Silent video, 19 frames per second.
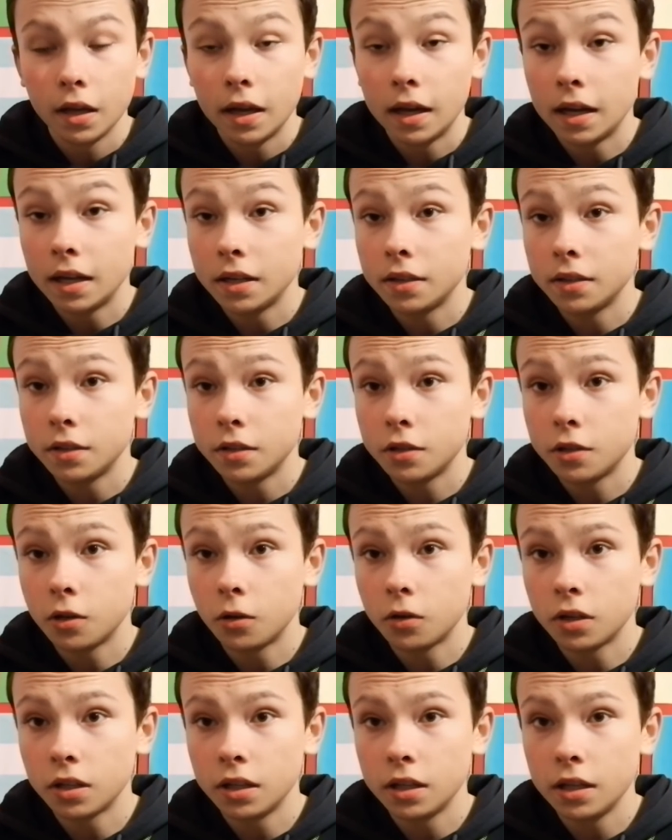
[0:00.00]
And
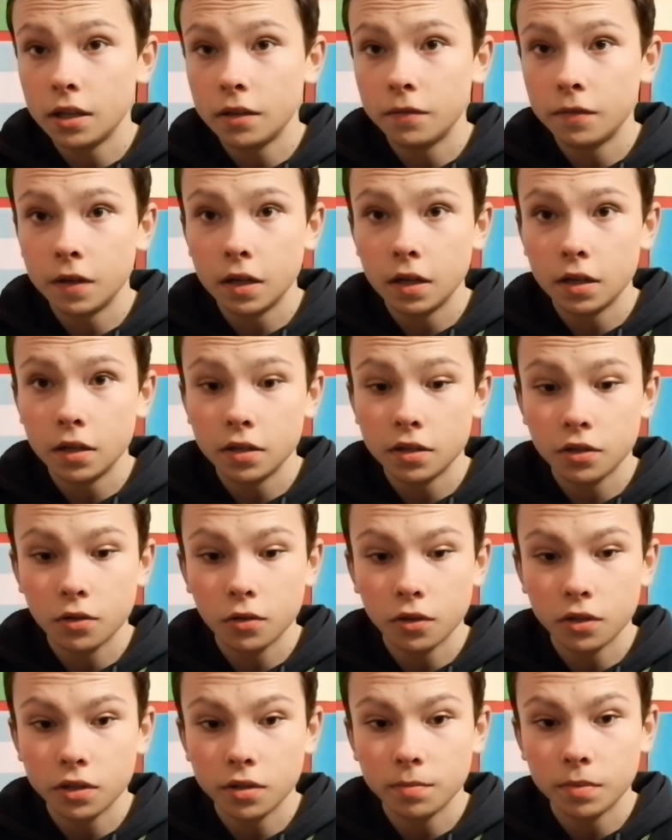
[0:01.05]
shock of the evening has
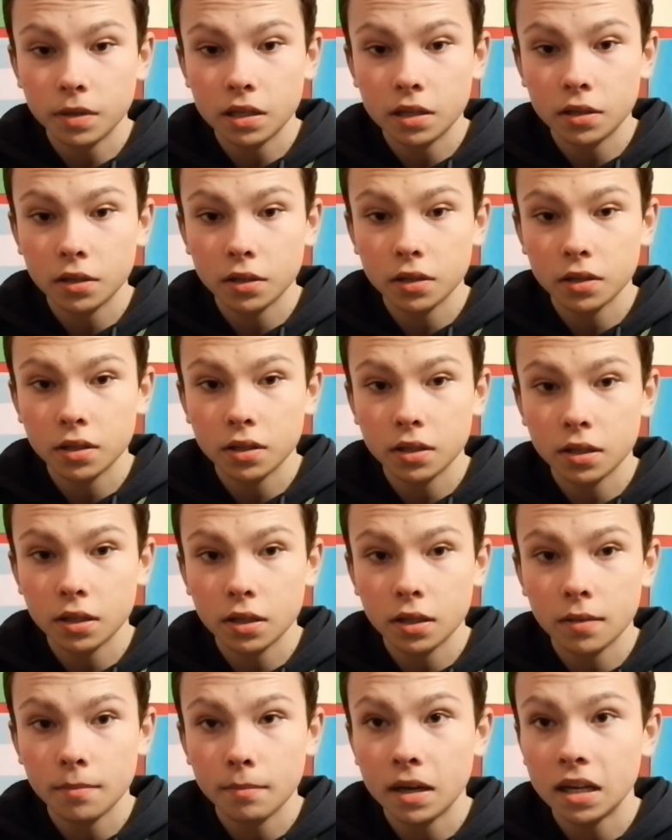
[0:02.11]
got to be
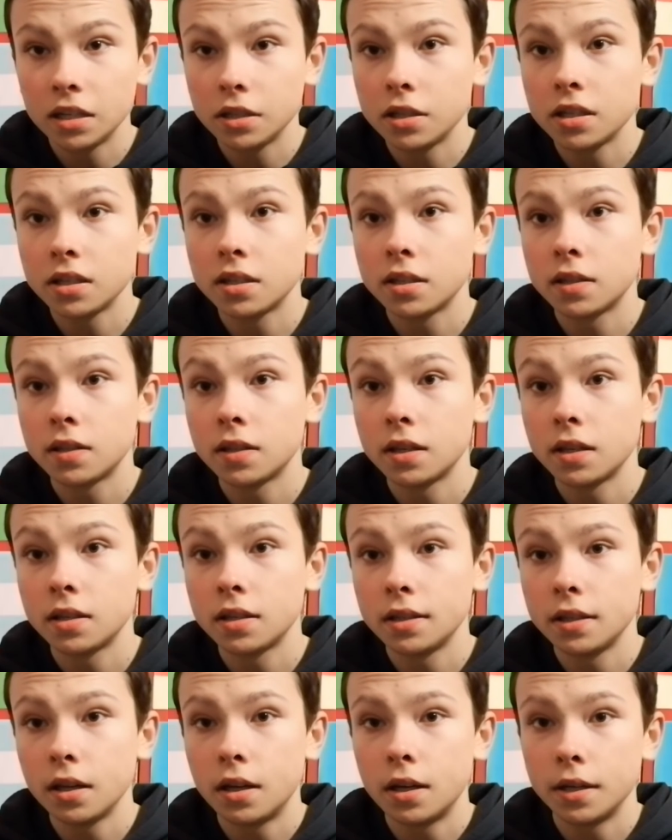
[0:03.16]
that Manchester
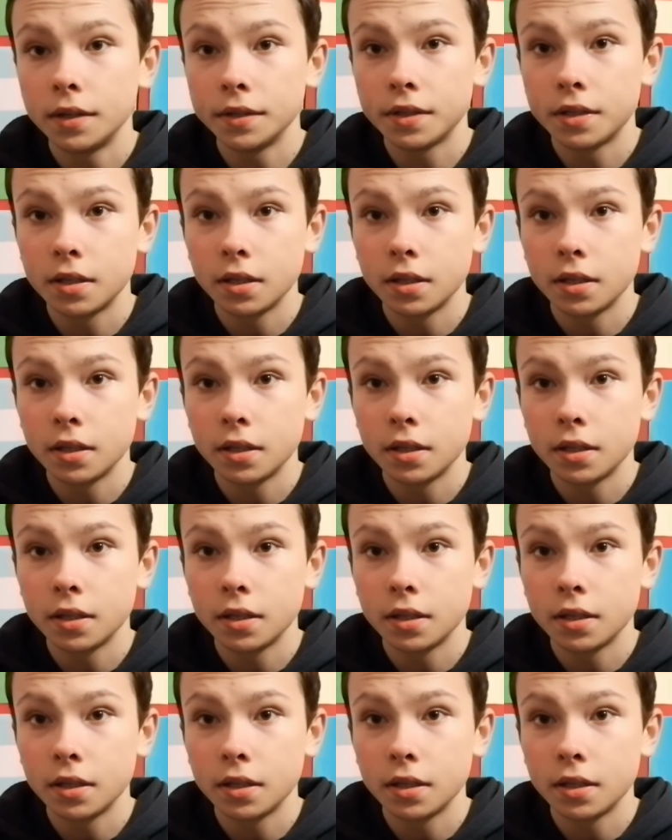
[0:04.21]
City aren't.